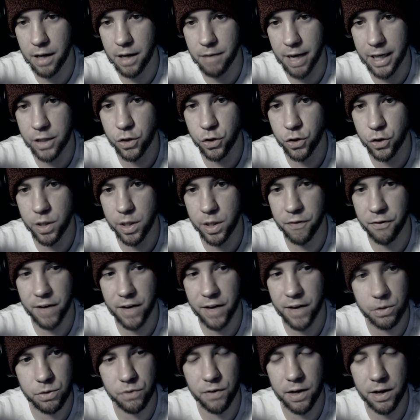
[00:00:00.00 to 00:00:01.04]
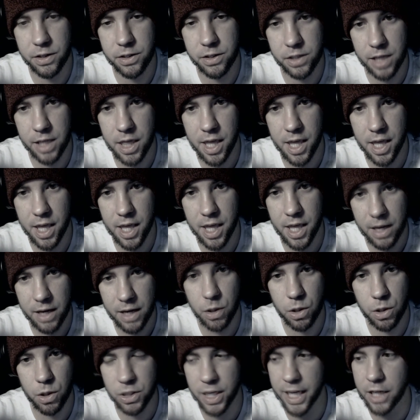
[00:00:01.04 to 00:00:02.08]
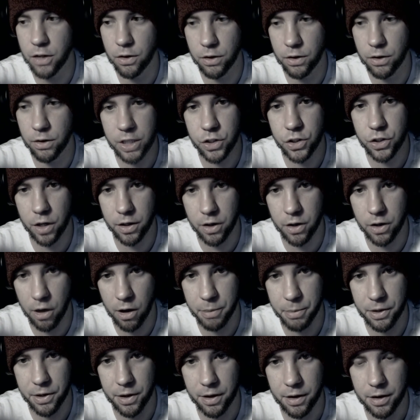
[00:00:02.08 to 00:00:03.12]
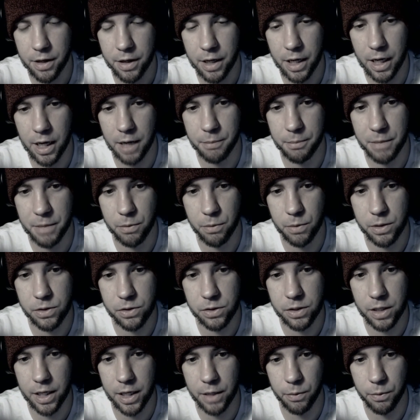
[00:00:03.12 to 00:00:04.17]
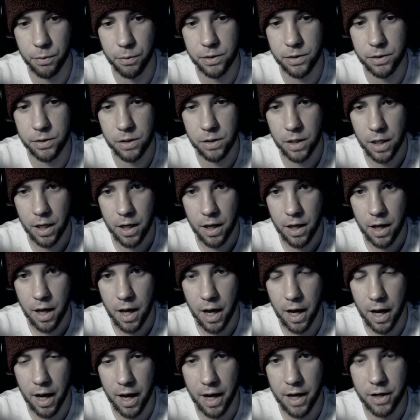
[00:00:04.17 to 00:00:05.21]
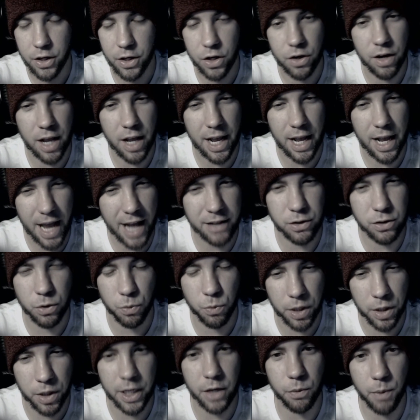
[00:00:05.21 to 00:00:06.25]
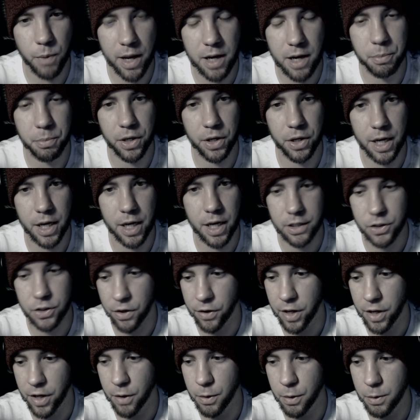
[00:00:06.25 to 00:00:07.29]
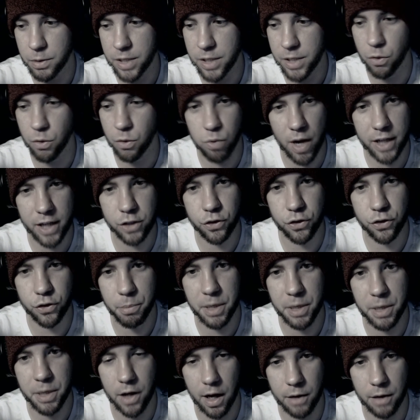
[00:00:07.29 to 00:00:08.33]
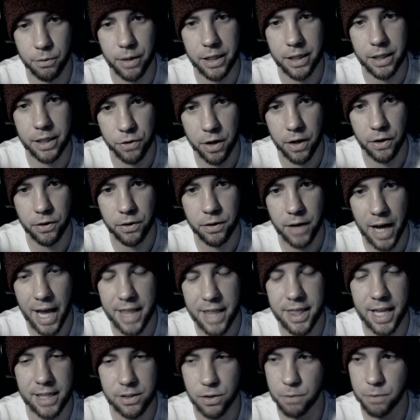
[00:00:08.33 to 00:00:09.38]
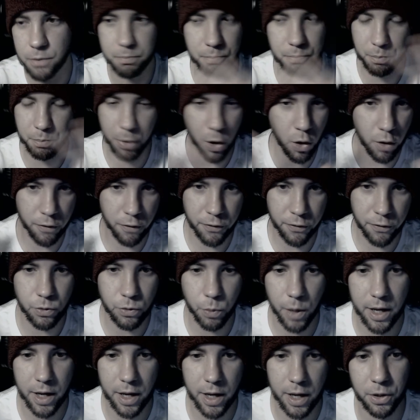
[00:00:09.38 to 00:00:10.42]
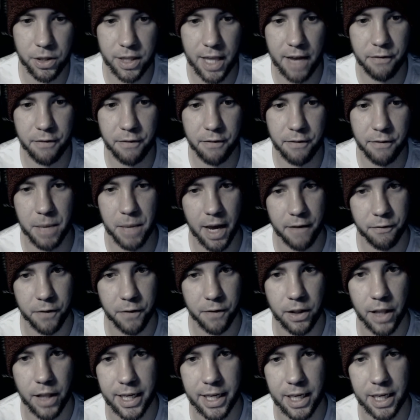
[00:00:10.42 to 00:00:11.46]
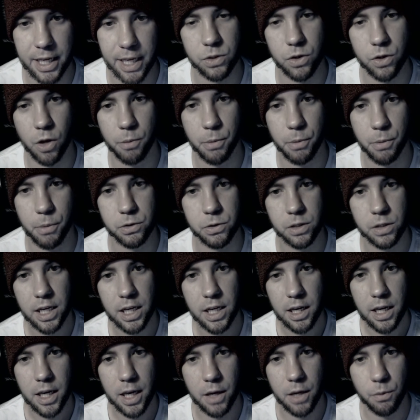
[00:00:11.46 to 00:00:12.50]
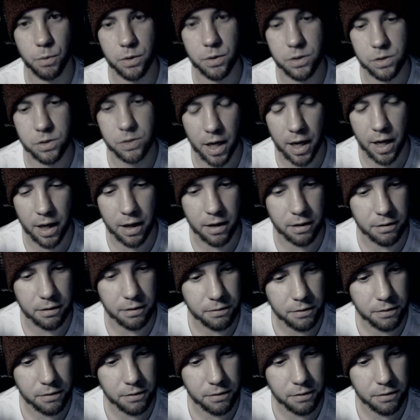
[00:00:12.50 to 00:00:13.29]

I enjoyed the fact it was very synth heavy. It was almost like an early John Carpenter. It was. That's a really good way to put it, Antonio. It was like retro, but not retro. That's a perfect way to put that for me. I felt like it was almost. It was.